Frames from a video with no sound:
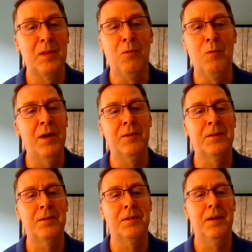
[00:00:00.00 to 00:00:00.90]

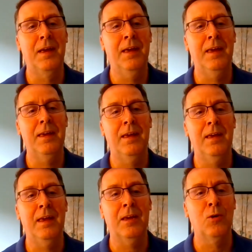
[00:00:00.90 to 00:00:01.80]
whether a
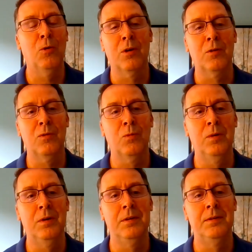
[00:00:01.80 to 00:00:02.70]
court
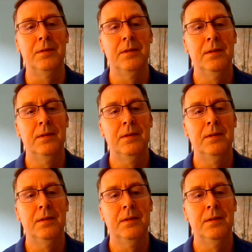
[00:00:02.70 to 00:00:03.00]
would